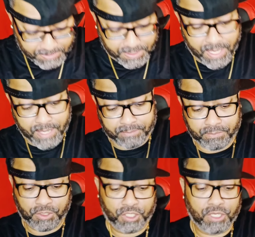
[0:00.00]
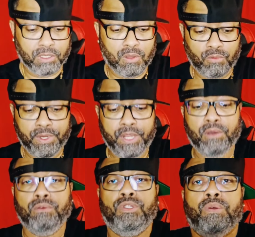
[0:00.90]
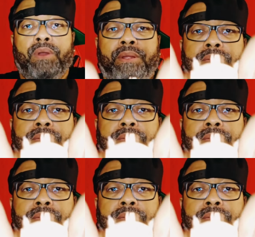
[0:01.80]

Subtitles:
Yeah, Shaquille O'Neal joint.